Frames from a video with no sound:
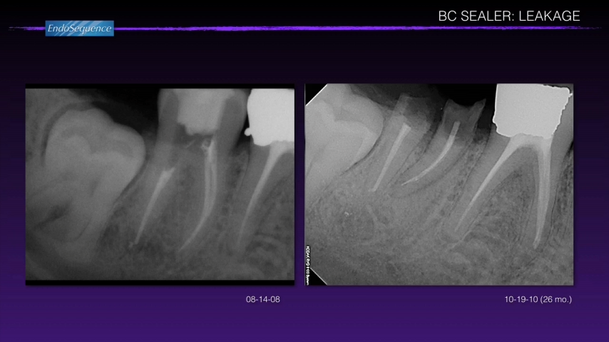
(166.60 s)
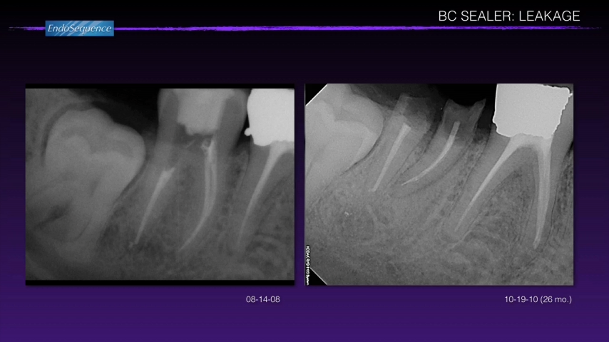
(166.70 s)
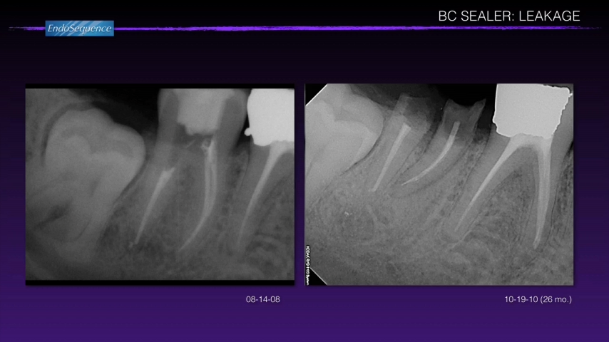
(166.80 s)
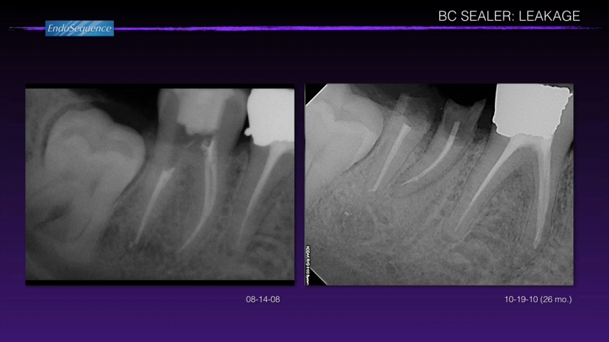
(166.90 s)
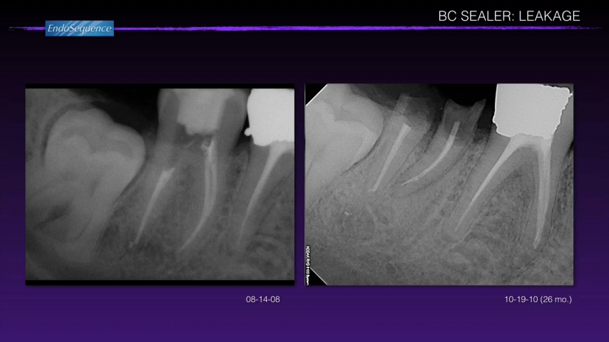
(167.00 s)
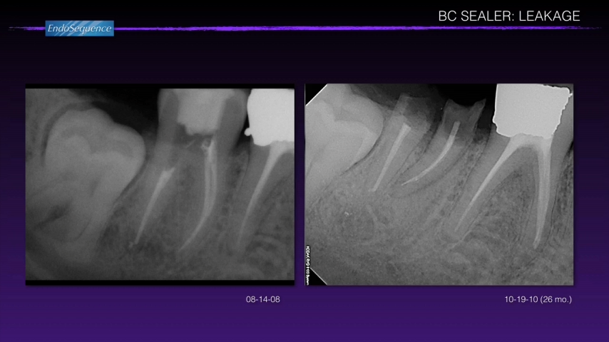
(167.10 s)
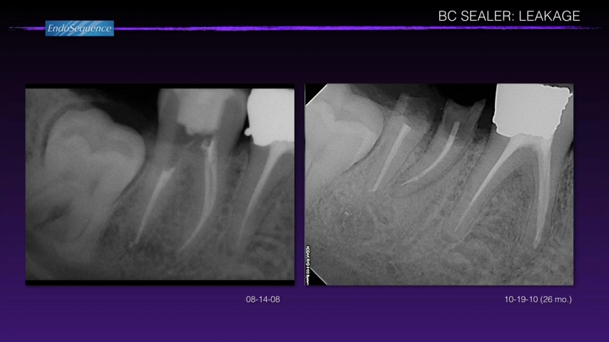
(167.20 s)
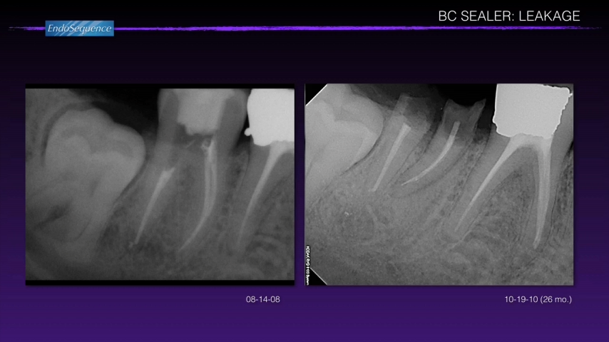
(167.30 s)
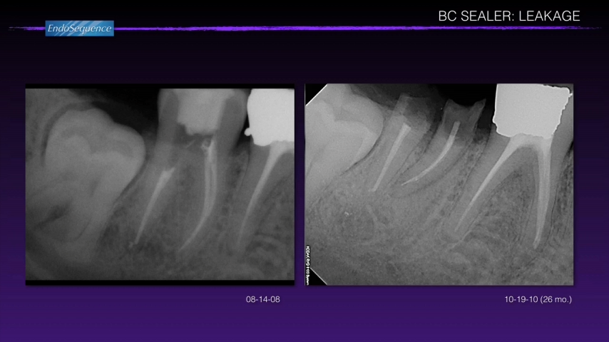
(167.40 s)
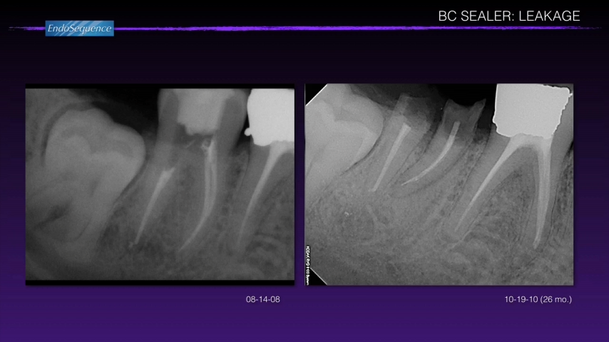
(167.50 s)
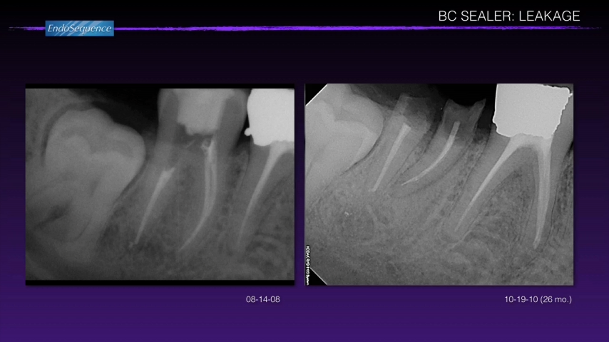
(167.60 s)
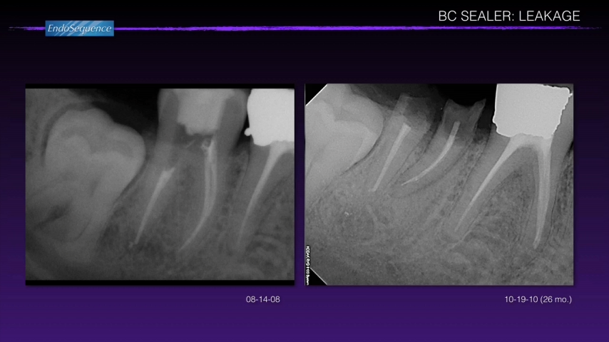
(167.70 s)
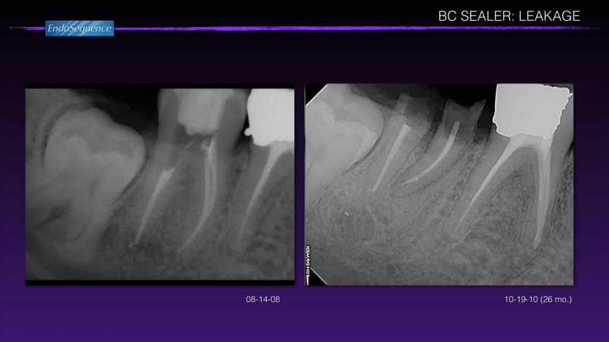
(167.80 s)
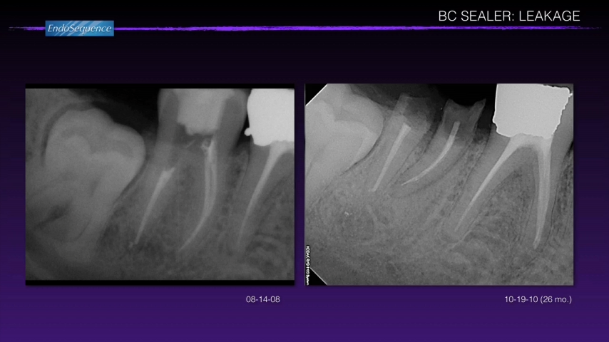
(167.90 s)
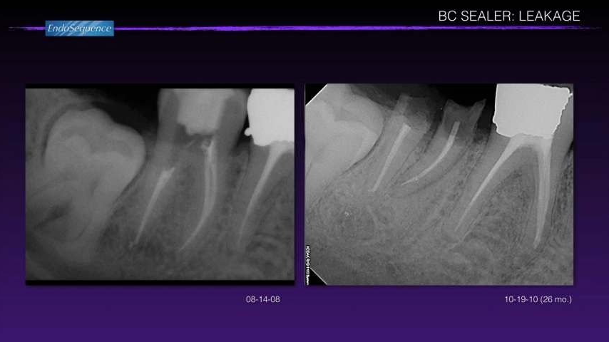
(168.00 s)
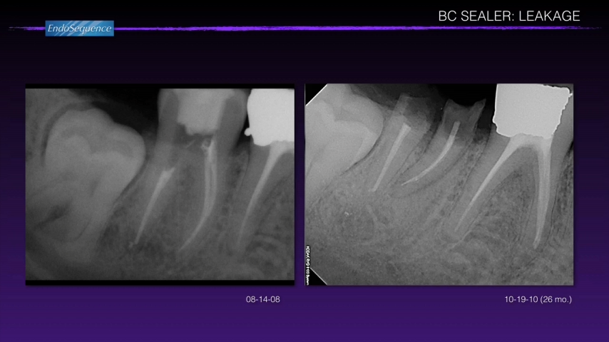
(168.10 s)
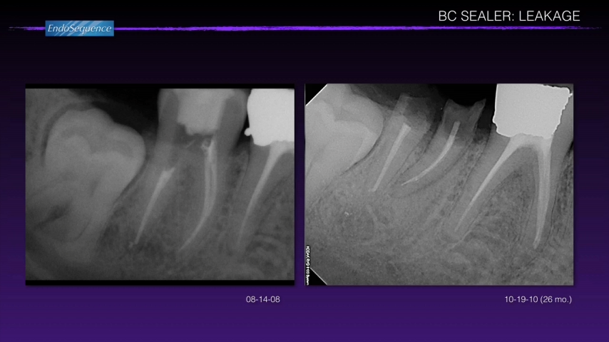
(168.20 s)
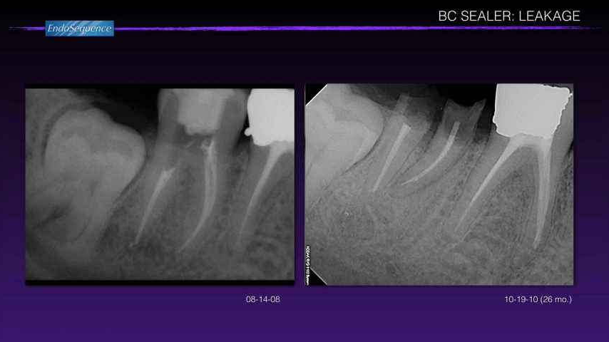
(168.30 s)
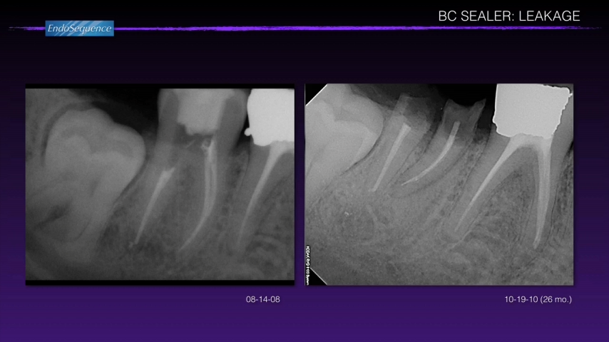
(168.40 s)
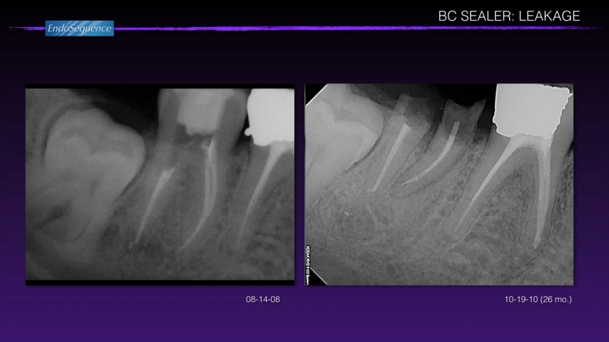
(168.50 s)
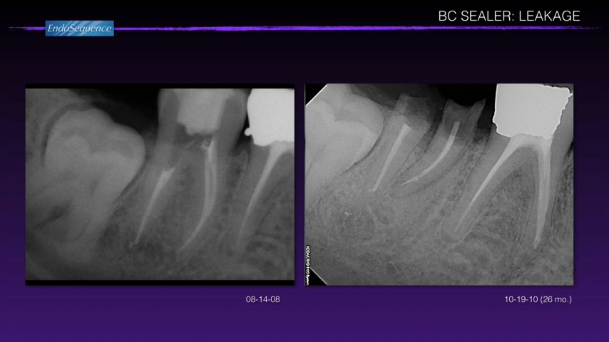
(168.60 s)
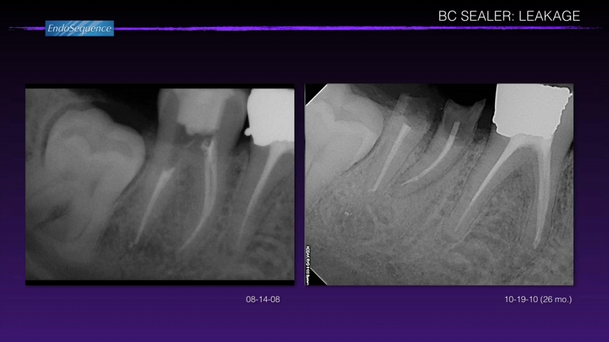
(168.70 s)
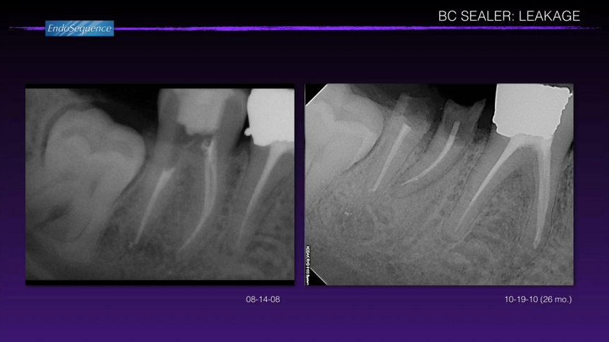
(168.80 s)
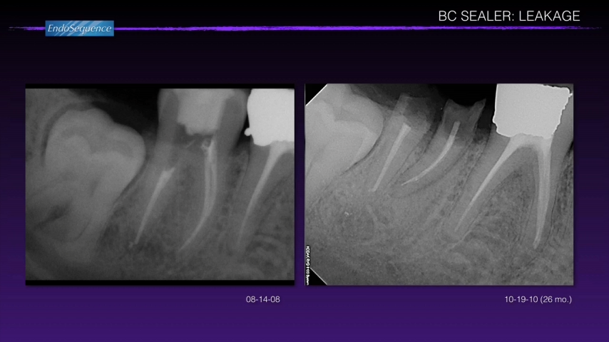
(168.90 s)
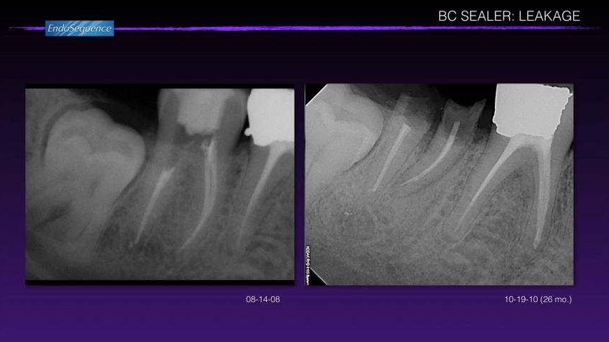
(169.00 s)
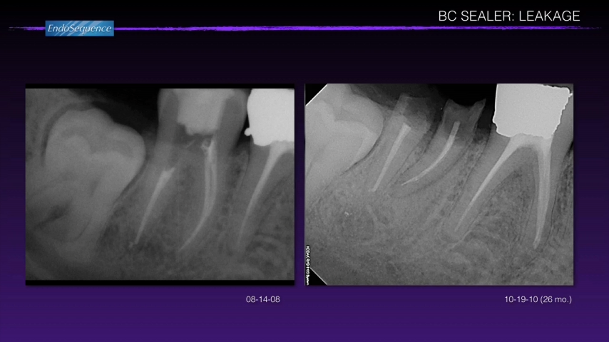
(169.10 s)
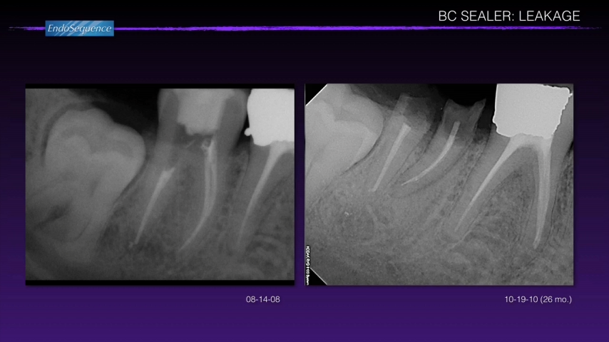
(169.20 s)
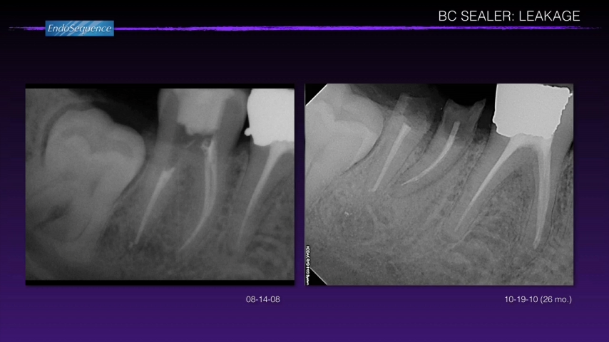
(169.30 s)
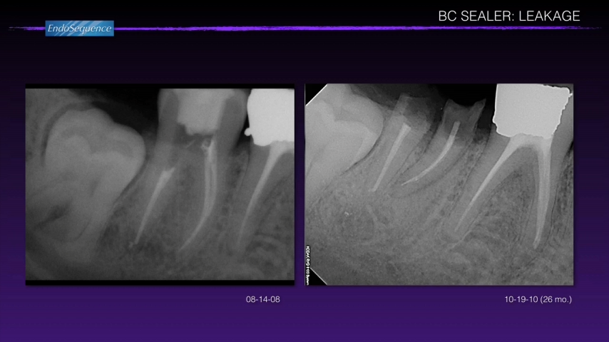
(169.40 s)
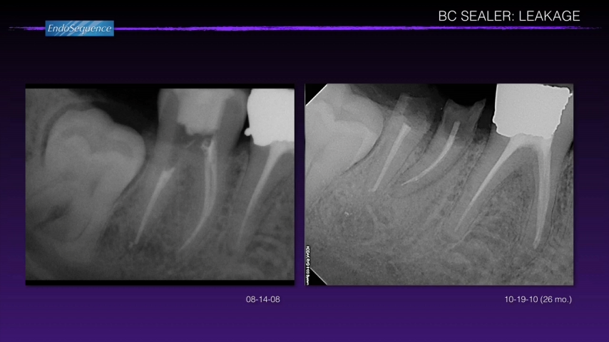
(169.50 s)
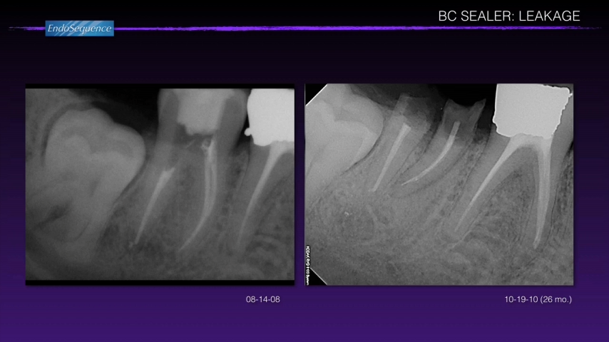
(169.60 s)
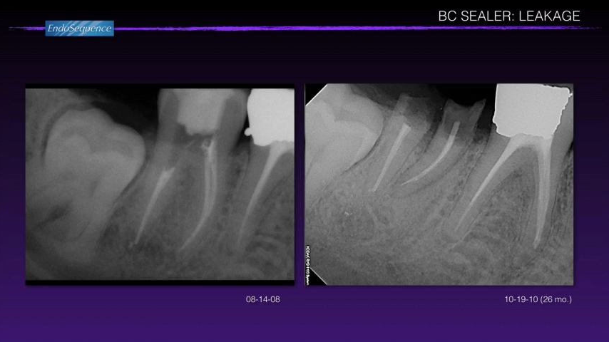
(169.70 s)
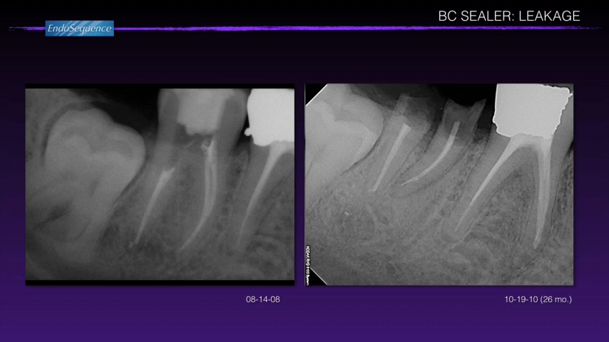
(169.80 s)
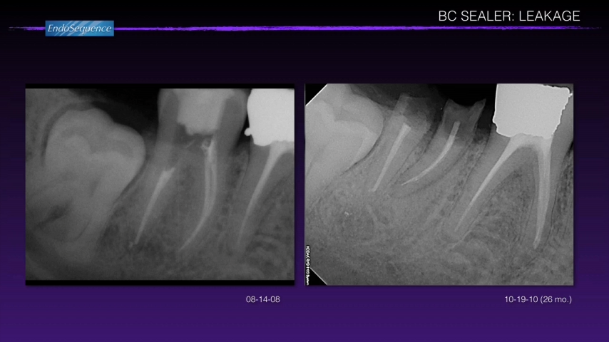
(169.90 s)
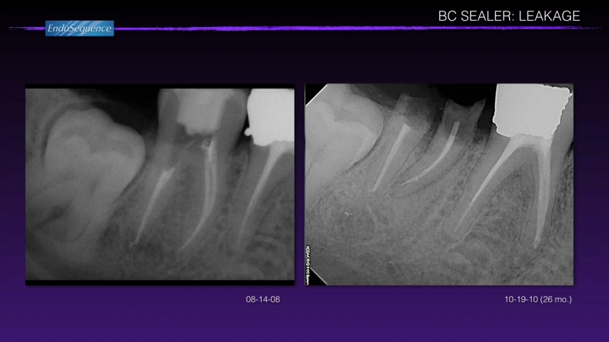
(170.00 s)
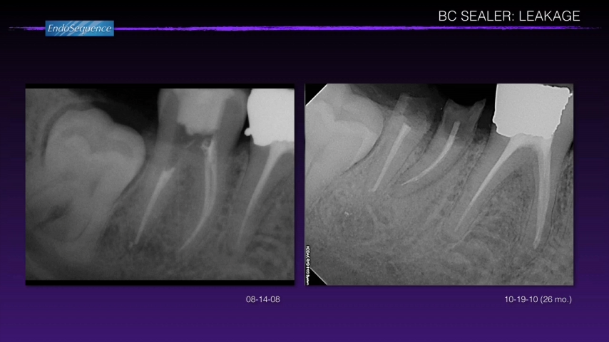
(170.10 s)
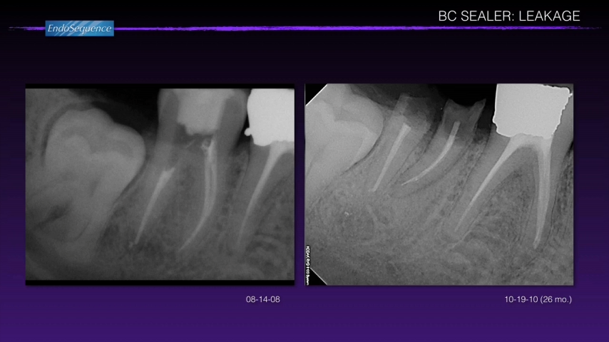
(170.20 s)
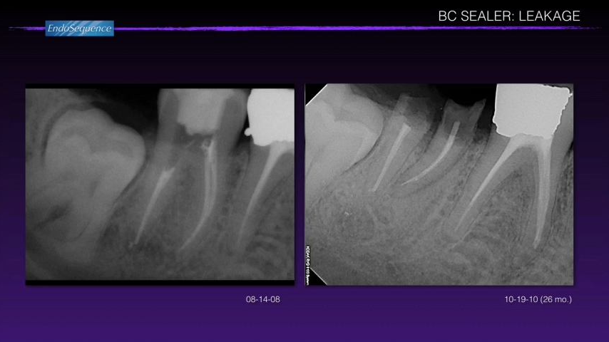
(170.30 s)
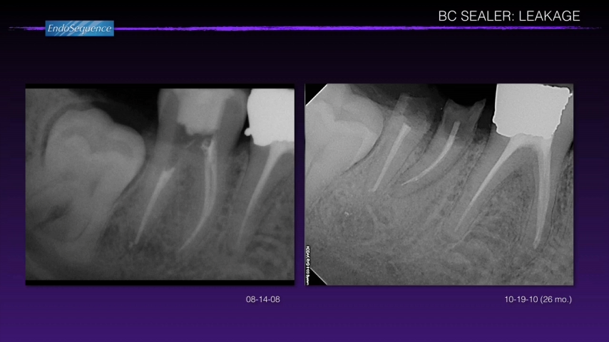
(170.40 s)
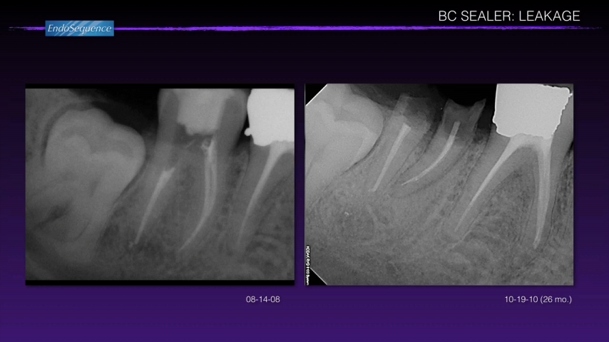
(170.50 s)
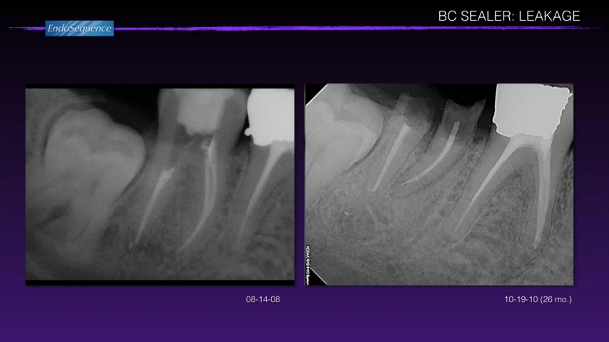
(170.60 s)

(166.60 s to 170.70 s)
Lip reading: Nobody's mouth can be seen.